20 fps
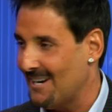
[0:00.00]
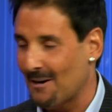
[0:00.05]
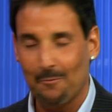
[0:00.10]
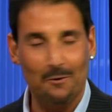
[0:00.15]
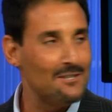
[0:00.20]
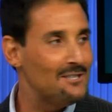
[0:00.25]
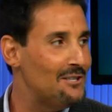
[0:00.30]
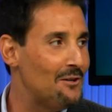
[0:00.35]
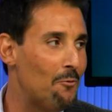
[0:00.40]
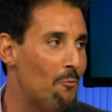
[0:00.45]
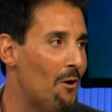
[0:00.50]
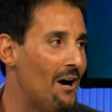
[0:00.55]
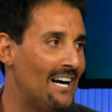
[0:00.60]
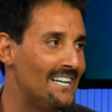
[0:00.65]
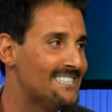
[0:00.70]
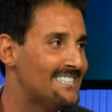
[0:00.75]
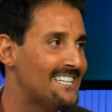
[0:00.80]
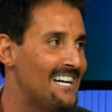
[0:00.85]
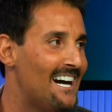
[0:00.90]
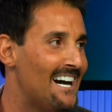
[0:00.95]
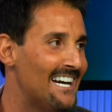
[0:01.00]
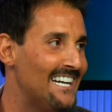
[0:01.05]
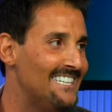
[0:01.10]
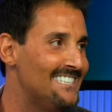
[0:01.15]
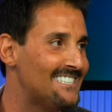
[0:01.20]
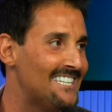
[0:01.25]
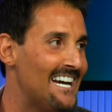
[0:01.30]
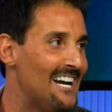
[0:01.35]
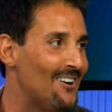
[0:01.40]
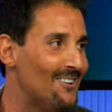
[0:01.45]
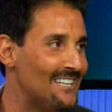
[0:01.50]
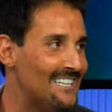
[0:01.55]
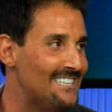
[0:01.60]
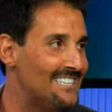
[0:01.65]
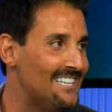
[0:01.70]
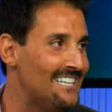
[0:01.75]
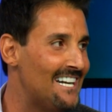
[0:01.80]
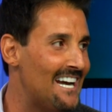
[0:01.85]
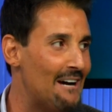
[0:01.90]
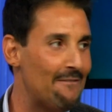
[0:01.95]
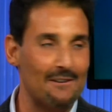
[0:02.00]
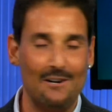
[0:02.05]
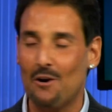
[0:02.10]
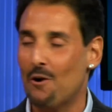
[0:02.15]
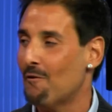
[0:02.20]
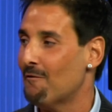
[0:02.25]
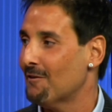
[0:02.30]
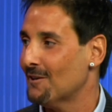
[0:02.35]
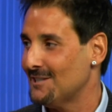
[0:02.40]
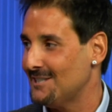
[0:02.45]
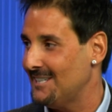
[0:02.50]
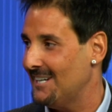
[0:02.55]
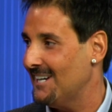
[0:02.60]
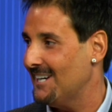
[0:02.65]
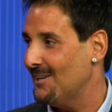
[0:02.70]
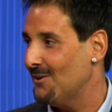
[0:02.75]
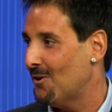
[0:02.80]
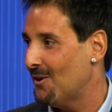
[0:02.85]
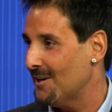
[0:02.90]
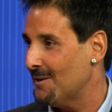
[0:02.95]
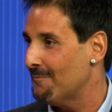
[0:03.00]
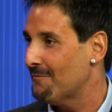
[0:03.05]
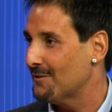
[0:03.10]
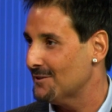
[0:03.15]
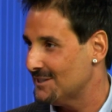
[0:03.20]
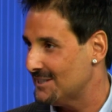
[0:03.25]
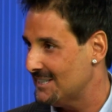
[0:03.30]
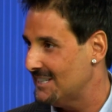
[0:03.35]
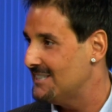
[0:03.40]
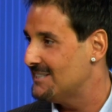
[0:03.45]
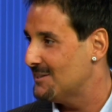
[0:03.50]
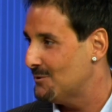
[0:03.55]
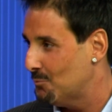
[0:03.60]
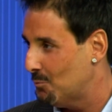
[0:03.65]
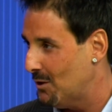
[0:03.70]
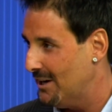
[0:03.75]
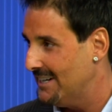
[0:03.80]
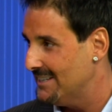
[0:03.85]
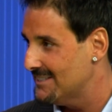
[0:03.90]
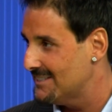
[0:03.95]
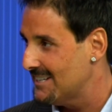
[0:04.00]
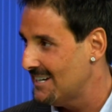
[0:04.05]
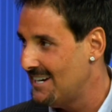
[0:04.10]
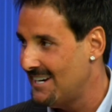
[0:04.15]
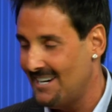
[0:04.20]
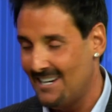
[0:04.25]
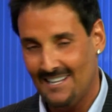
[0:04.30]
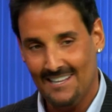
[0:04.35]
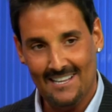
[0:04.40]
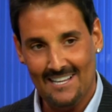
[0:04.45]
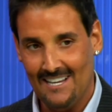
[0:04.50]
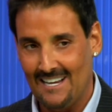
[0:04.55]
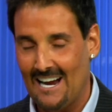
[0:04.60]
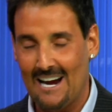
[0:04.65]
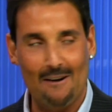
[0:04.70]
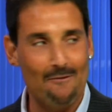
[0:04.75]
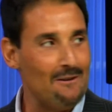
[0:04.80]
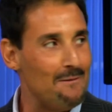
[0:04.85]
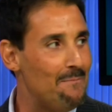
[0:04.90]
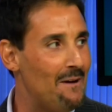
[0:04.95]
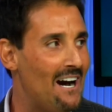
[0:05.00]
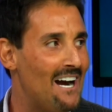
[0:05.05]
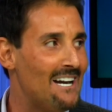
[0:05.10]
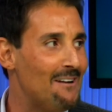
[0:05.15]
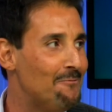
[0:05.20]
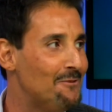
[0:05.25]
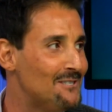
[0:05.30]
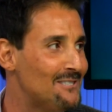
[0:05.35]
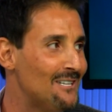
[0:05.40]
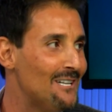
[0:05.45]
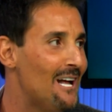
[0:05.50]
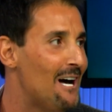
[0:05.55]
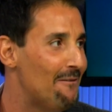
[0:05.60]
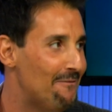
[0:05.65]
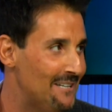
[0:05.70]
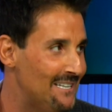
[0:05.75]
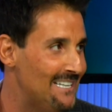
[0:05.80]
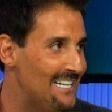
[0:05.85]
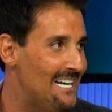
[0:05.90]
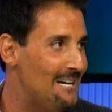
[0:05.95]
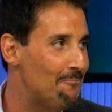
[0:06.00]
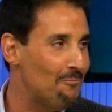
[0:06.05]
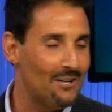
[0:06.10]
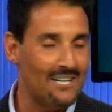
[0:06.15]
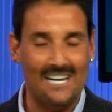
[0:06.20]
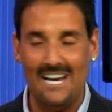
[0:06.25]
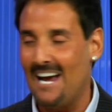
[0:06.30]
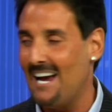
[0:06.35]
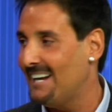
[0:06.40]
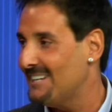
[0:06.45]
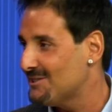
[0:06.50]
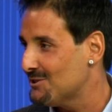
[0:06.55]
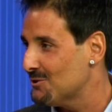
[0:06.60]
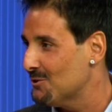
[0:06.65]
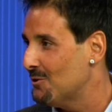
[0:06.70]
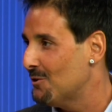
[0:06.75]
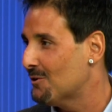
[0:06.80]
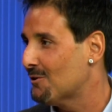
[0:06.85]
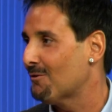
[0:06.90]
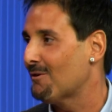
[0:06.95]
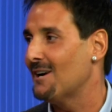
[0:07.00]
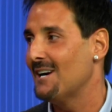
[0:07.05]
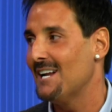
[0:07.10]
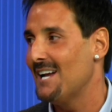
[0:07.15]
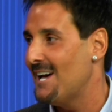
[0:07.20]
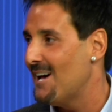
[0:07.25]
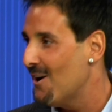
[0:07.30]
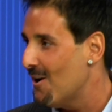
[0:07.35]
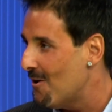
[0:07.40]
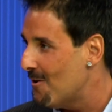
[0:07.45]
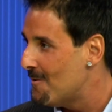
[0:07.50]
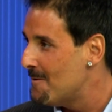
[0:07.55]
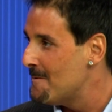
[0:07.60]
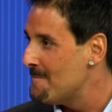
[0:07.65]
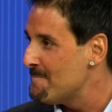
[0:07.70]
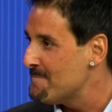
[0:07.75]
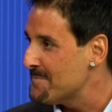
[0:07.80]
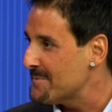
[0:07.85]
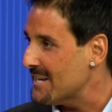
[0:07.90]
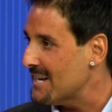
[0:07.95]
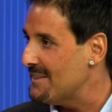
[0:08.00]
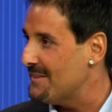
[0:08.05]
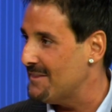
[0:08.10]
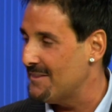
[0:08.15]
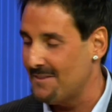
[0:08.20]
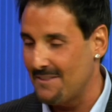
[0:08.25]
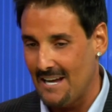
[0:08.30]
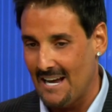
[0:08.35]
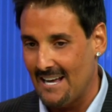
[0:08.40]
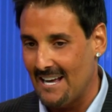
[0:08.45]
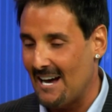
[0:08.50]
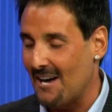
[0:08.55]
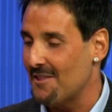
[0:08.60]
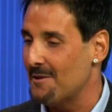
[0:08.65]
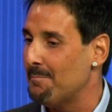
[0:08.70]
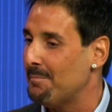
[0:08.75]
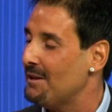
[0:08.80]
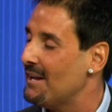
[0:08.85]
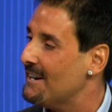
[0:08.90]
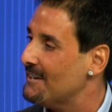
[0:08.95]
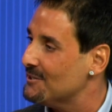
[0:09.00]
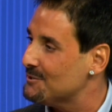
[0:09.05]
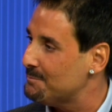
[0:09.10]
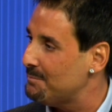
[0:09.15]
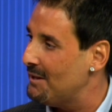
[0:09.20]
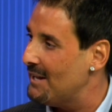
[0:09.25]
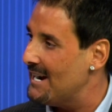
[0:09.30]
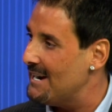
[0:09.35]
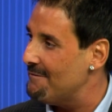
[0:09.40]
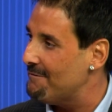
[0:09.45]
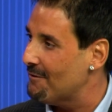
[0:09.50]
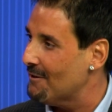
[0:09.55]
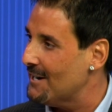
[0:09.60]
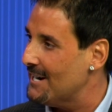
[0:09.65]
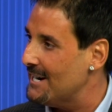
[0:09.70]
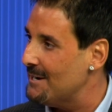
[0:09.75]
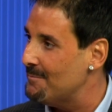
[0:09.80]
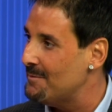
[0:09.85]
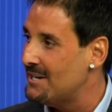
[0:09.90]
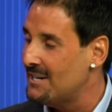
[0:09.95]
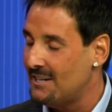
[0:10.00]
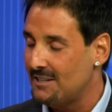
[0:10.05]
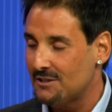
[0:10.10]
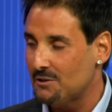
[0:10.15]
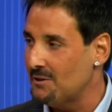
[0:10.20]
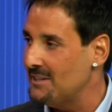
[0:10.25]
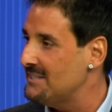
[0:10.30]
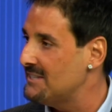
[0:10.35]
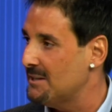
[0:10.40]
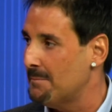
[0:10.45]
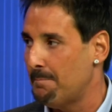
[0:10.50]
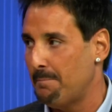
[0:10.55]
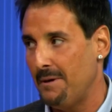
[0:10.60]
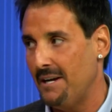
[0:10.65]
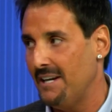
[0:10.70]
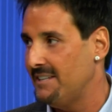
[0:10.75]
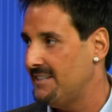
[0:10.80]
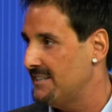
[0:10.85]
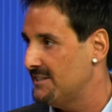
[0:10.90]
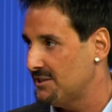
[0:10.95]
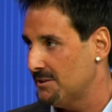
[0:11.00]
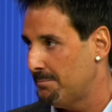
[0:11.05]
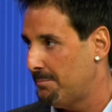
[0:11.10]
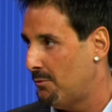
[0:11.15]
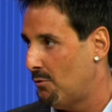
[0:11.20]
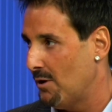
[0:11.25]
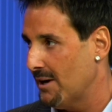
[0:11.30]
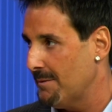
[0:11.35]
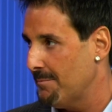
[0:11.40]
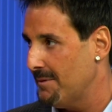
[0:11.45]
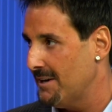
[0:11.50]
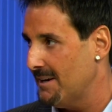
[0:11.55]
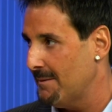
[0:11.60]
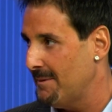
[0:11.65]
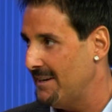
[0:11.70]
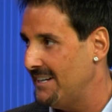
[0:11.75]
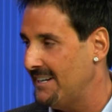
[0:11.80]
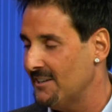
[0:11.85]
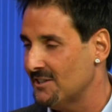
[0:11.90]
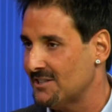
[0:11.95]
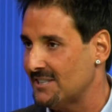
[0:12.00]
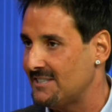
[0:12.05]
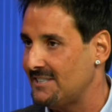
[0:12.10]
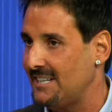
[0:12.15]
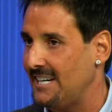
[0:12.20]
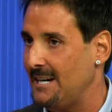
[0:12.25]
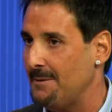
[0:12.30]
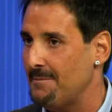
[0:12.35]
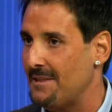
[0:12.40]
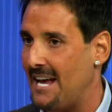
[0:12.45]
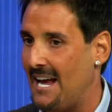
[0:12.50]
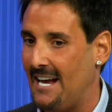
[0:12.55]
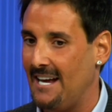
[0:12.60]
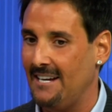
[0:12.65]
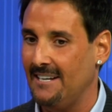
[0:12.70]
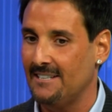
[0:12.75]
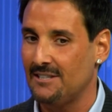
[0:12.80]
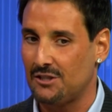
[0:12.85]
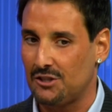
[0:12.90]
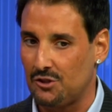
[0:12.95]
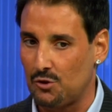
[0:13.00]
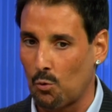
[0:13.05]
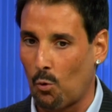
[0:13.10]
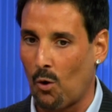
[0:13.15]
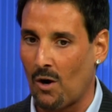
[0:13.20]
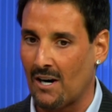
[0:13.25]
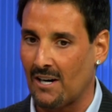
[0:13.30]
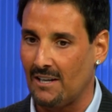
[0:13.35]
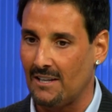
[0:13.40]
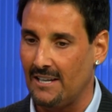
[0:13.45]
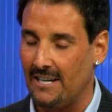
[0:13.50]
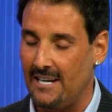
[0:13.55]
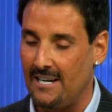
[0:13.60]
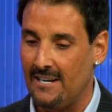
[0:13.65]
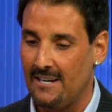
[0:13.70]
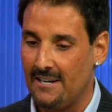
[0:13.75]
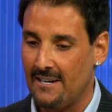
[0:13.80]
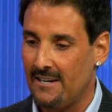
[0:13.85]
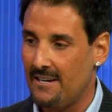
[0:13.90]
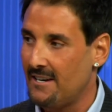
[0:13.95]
There wasn't a wise guy in town that didn't have an over ticket on him for season wins. Everybody was loving them, Castle, Crennel, how the players play for him. So this is a big disappointment. I mean, here's a team that historically